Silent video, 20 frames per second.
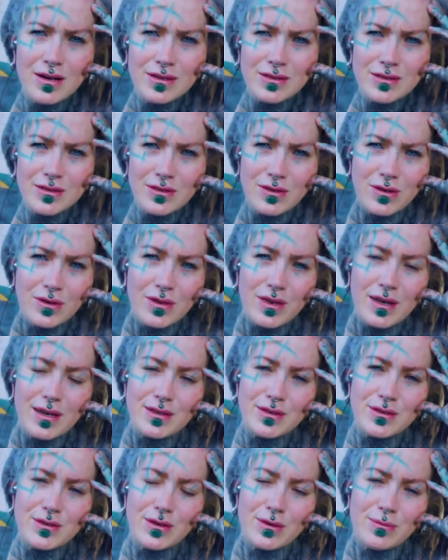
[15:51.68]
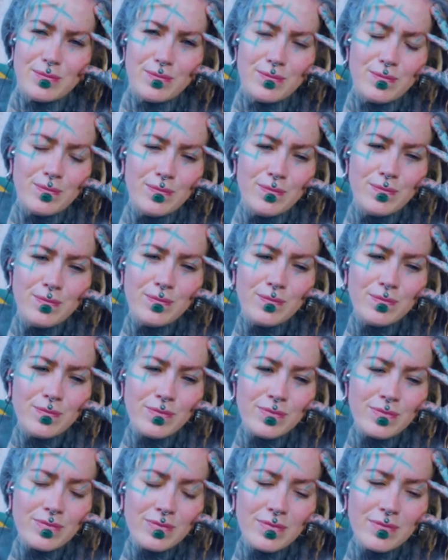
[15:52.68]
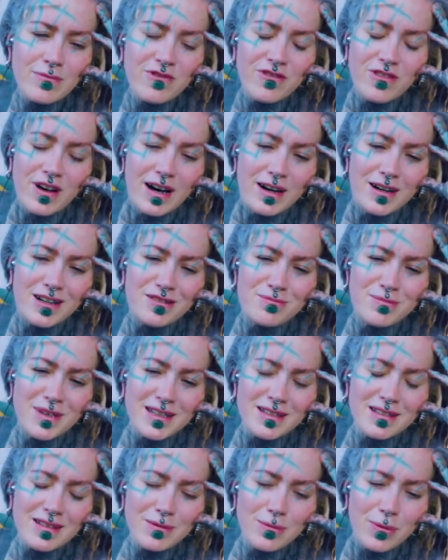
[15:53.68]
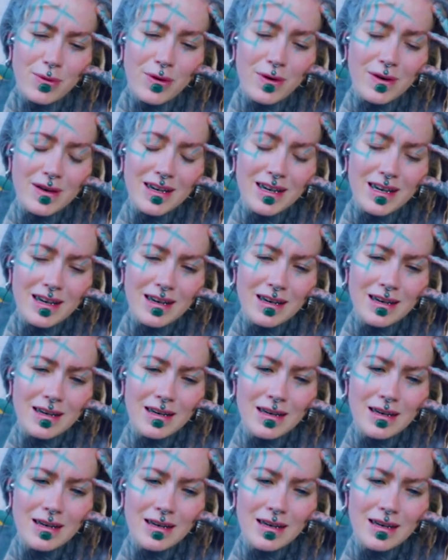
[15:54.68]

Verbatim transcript: saw there's some farmers working,